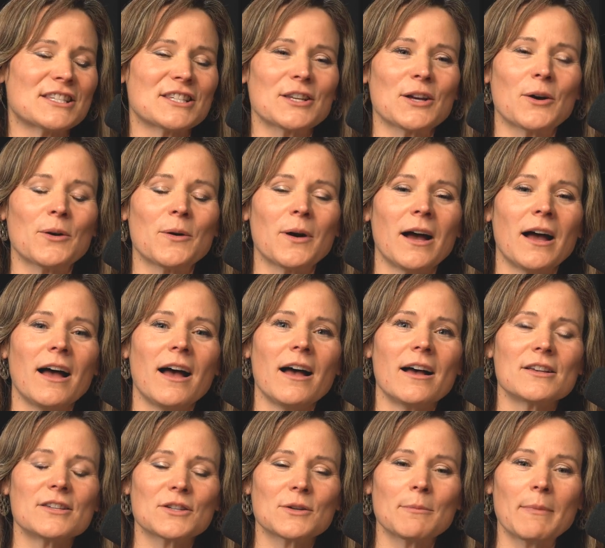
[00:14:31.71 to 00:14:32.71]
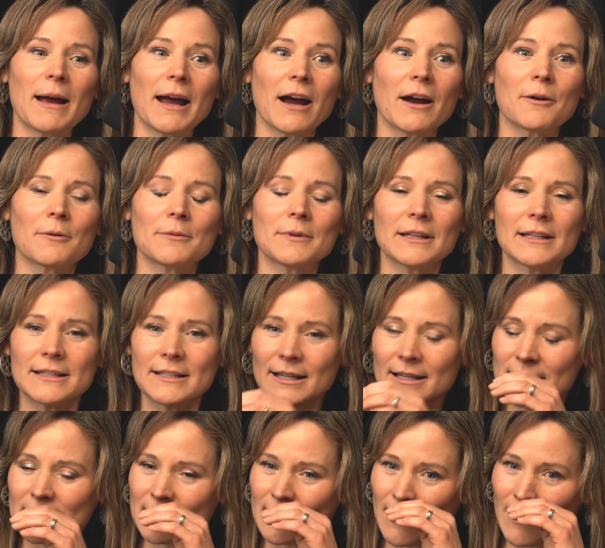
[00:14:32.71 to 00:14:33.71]
So my heart really
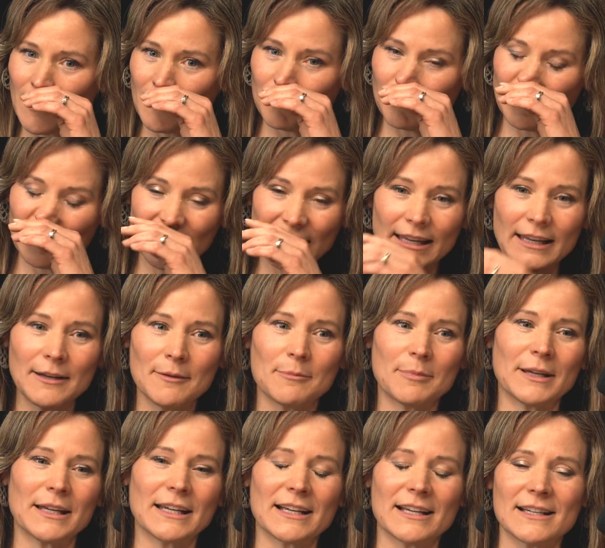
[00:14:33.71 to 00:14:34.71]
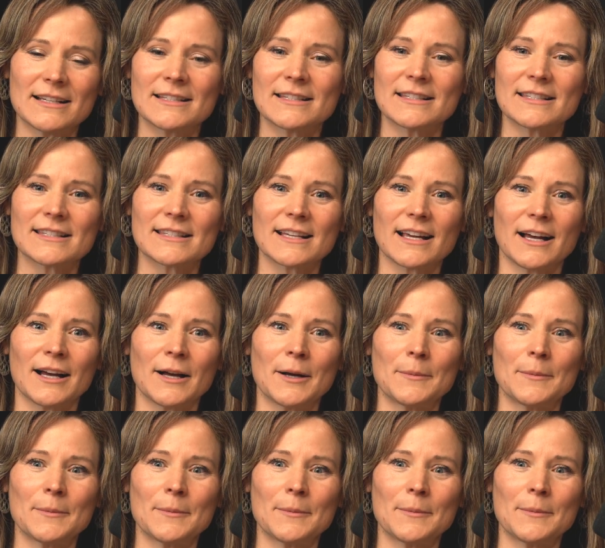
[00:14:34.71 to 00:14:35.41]
does bleed, because